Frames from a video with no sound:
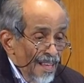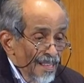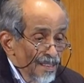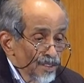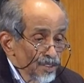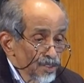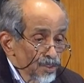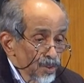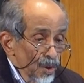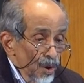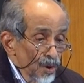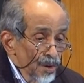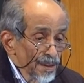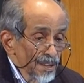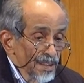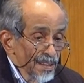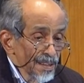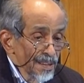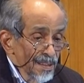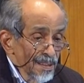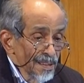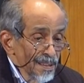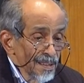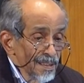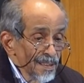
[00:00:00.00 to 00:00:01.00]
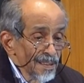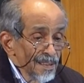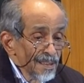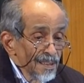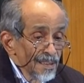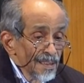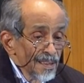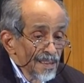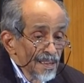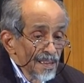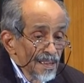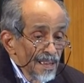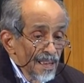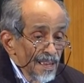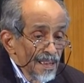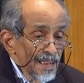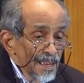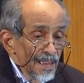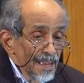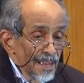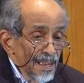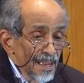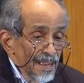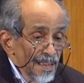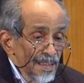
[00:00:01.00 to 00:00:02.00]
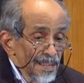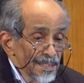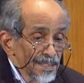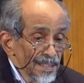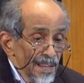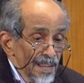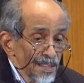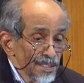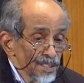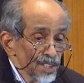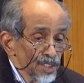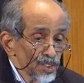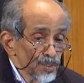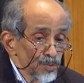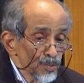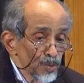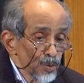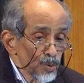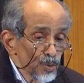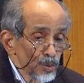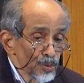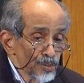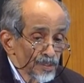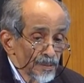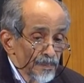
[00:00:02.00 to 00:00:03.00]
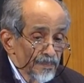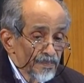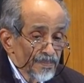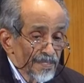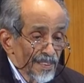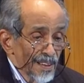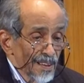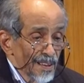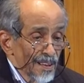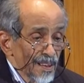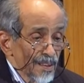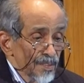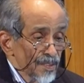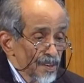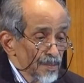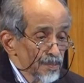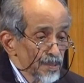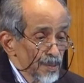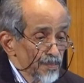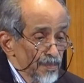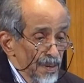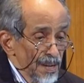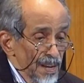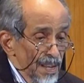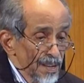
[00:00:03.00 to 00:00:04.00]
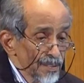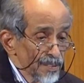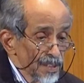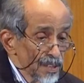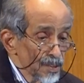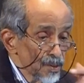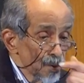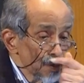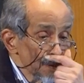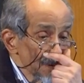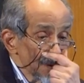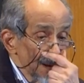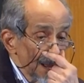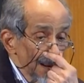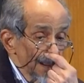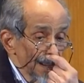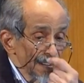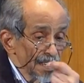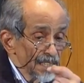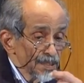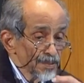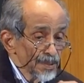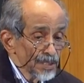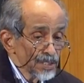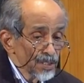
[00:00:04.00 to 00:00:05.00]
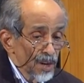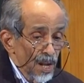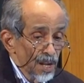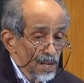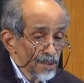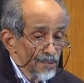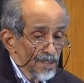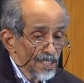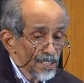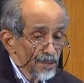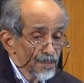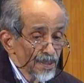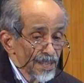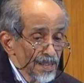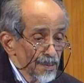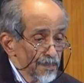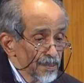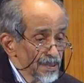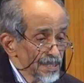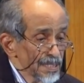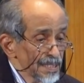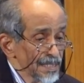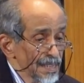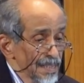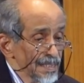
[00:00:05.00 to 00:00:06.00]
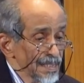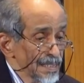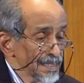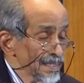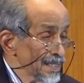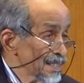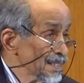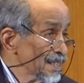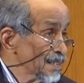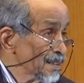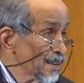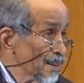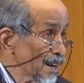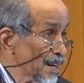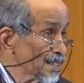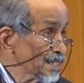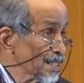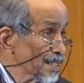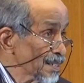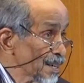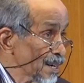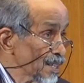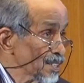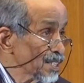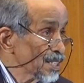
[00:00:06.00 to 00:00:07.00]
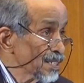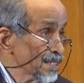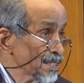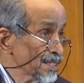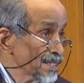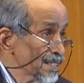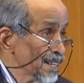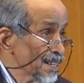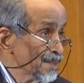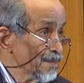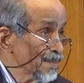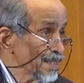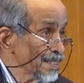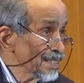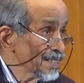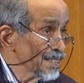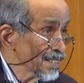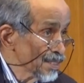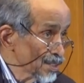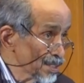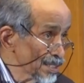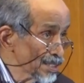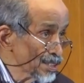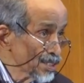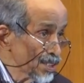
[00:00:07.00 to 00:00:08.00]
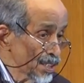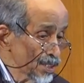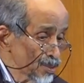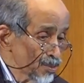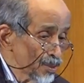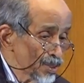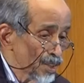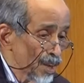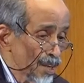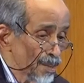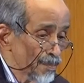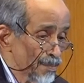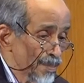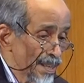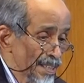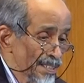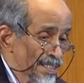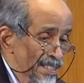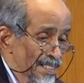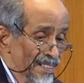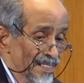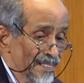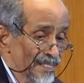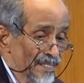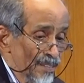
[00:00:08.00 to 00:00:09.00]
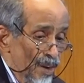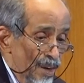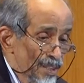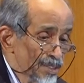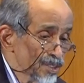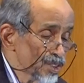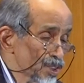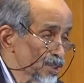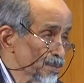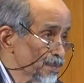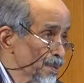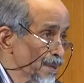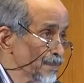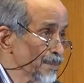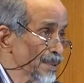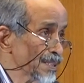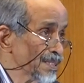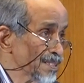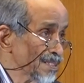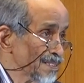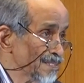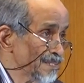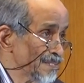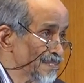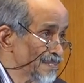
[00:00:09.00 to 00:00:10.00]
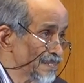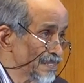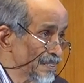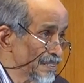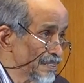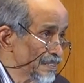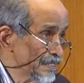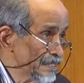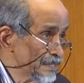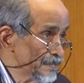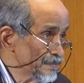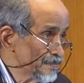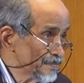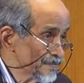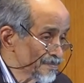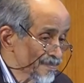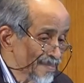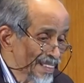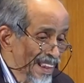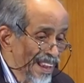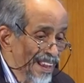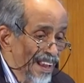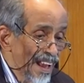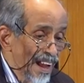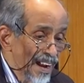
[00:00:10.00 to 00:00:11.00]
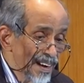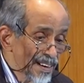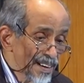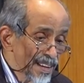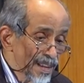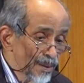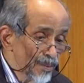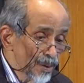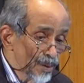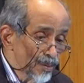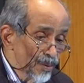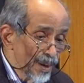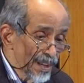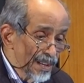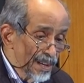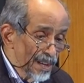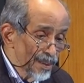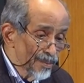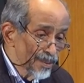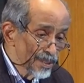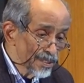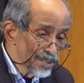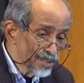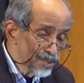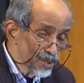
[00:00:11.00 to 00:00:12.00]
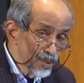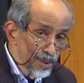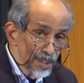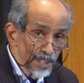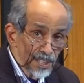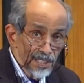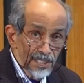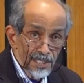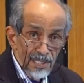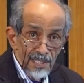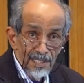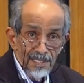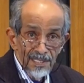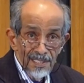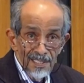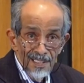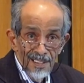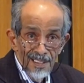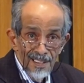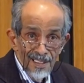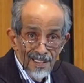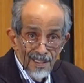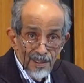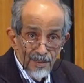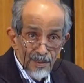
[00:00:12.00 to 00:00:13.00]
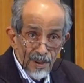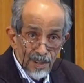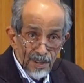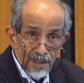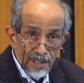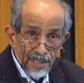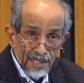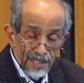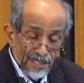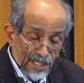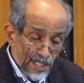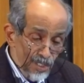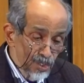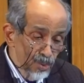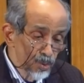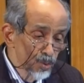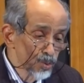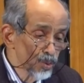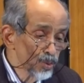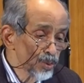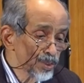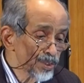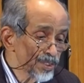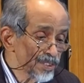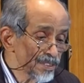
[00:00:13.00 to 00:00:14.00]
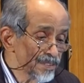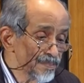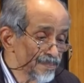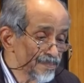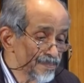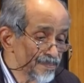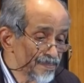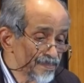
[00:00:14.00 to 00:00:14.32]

Slowly, he changed his views from the belief that good knowledge must always be represented as heterological statements. His research was all based on this premise. And even while he was doing research following these rules,